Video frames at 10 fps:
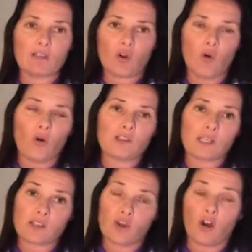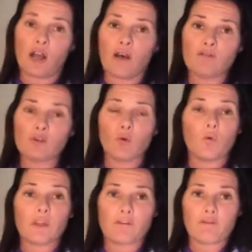is a horse that's not comfortable
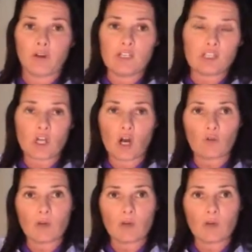with a freestyle